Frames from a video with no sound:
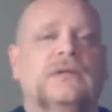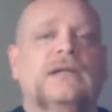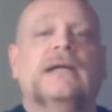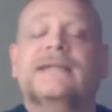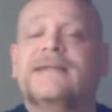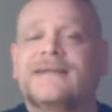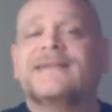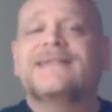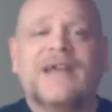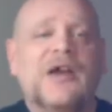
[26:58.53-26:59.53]
It doesn't
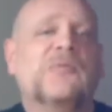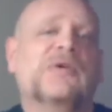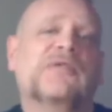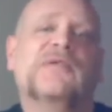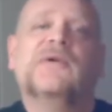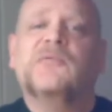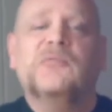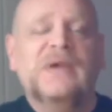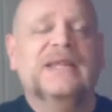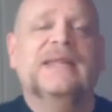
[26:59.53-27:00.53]
start with
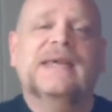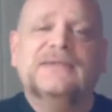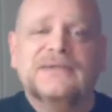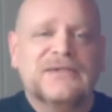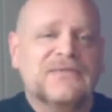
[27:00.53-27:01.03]
reading the Elders of